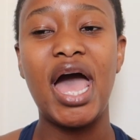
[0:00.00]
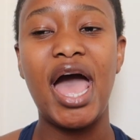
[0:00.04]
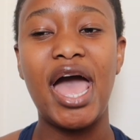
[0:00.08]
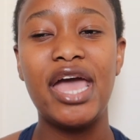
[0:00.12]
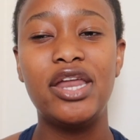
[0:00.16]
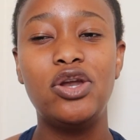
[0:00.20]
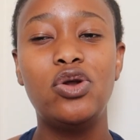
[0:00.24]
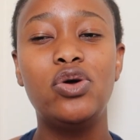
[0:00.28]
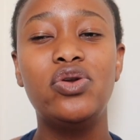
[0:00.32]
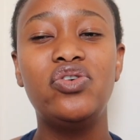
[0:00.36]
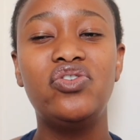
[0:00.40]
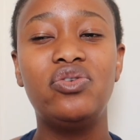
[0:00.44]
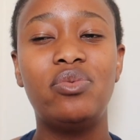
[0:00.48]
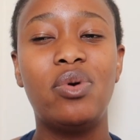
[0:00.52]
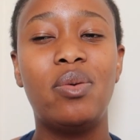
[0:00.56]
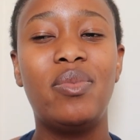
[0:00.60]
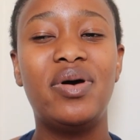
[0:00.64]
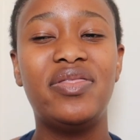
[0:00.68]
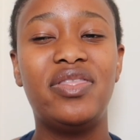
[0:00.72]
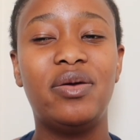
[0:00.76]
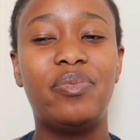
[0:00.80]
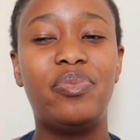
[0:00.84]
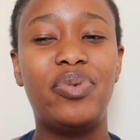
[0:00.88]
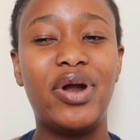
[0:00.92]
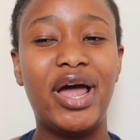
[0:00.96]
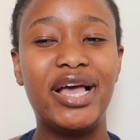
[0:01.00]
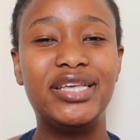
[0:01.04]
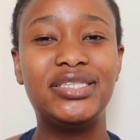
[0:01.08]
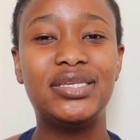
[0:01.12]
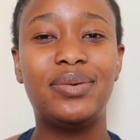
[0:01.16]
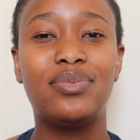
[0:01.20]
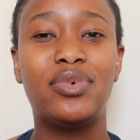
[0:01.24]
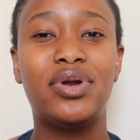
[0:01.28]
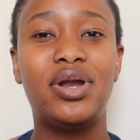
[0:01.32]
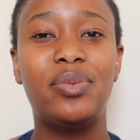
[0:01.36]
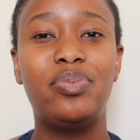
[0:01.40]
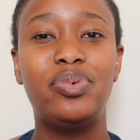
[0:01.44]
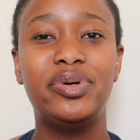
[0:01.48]
i don't remember the price
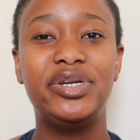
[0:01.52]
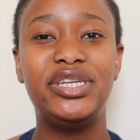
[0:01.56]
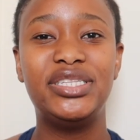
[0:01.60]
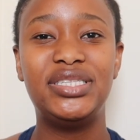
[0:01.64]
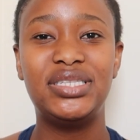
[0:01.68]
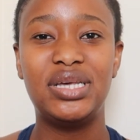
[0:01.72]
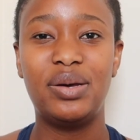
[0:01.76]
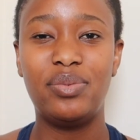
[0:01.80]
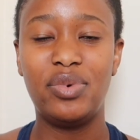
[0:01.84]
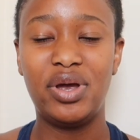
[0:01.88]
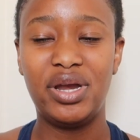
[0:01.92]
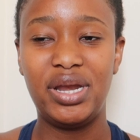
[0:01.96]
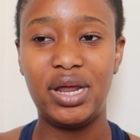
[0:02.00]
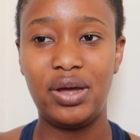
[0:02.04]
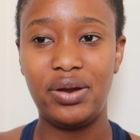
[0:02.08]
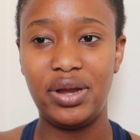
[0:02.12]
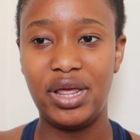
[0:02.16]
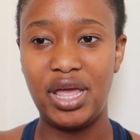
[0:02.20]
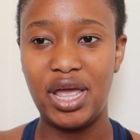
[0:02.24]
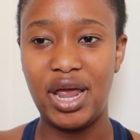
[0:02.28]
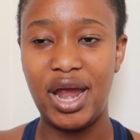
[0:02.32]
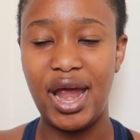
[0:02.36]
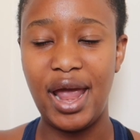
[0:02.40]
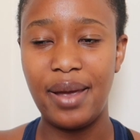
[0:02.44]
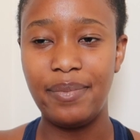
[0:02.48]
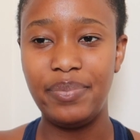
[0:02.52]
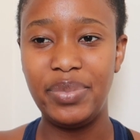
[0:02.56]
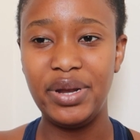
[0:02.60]
i'm gonna put it somewhere down here i